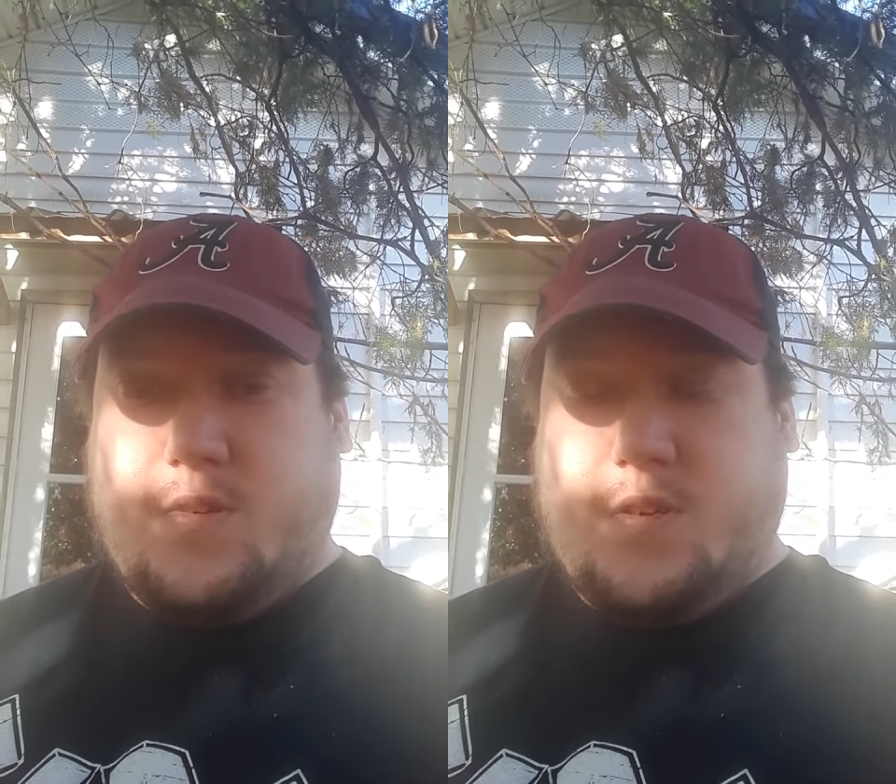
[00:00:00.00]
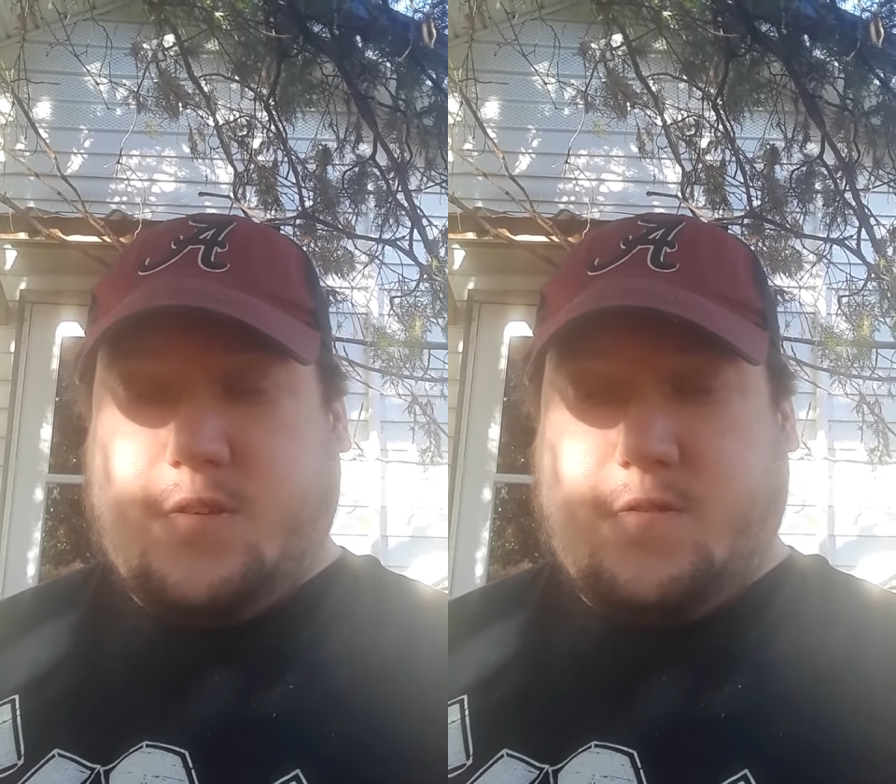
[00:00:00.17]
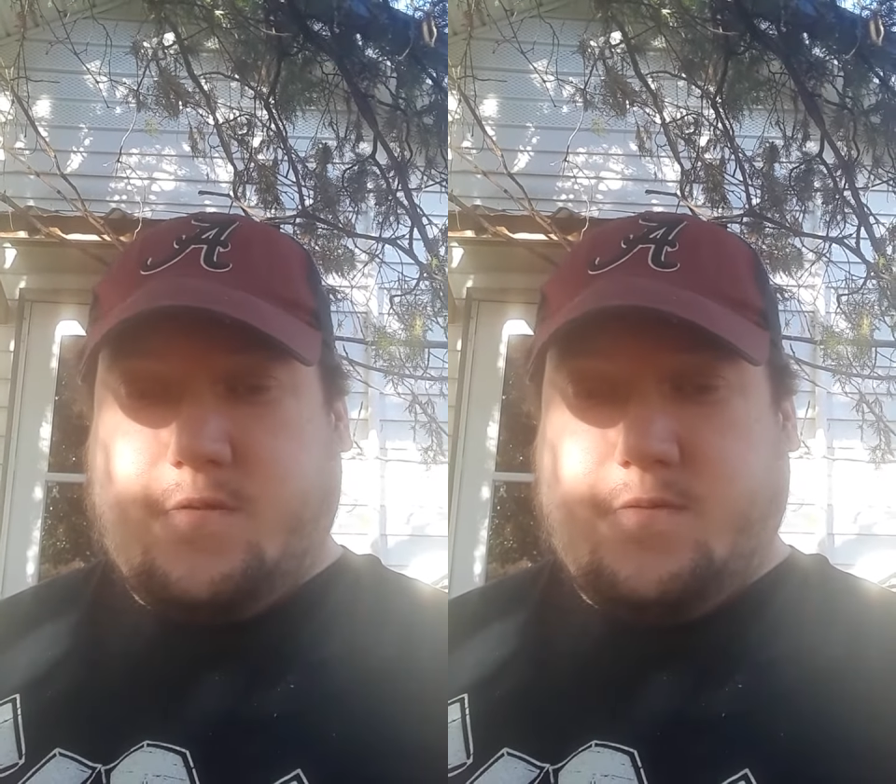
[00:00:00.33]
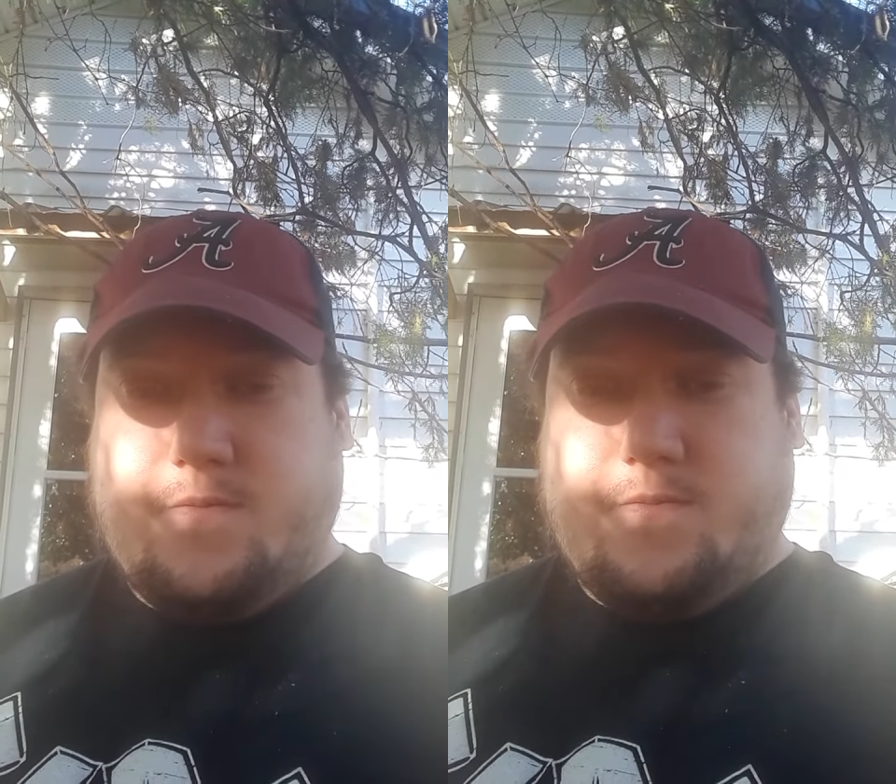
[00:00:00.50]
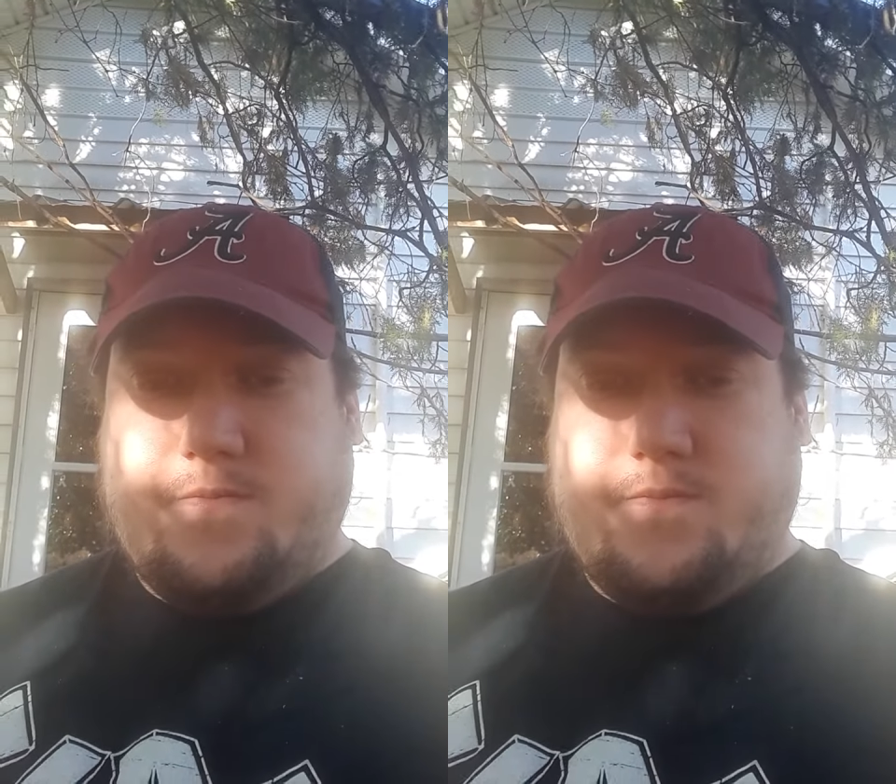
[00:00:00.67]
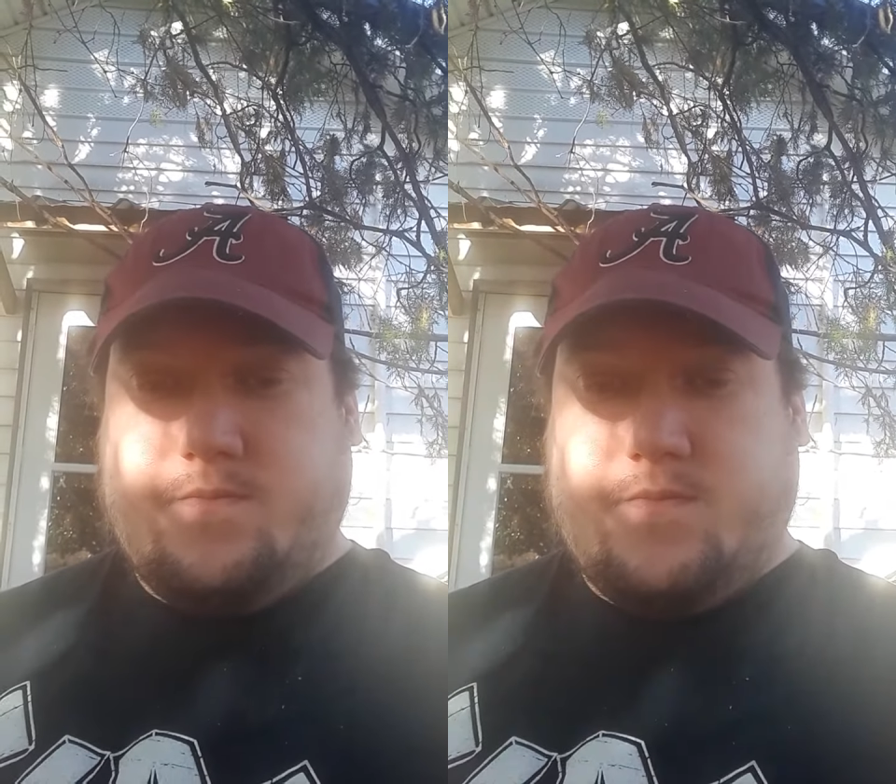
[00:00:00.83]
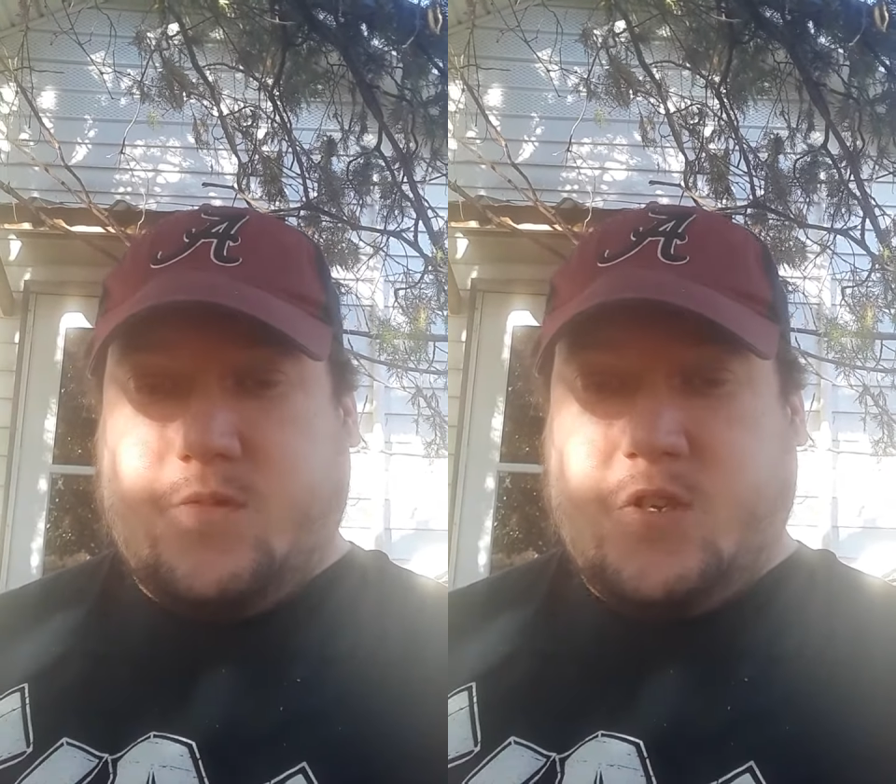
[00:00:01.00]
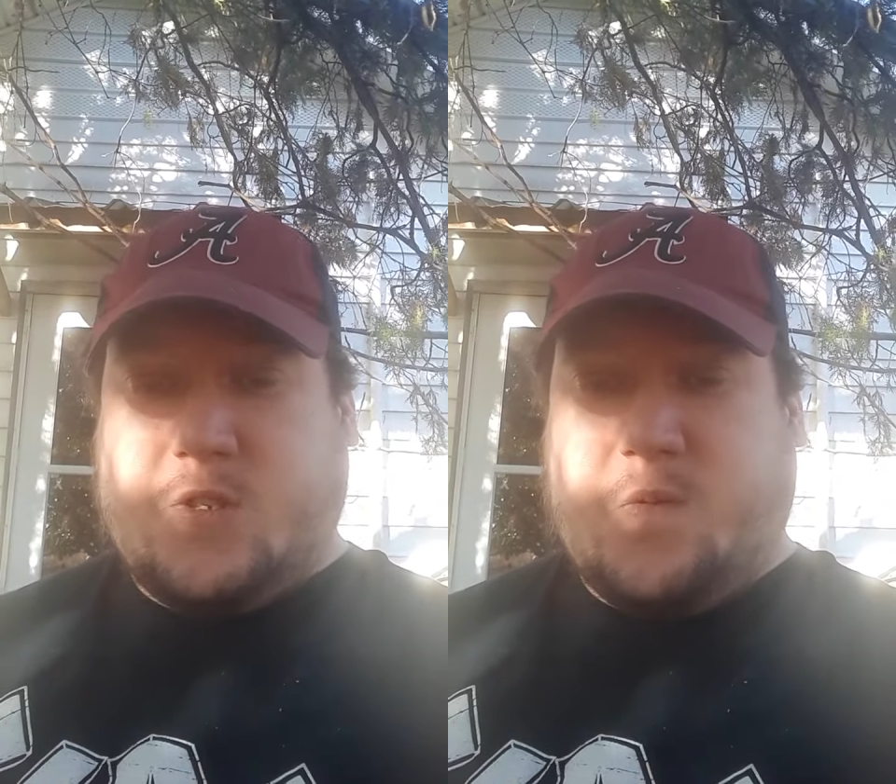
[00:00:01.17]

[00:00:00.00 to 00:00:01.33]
uh, do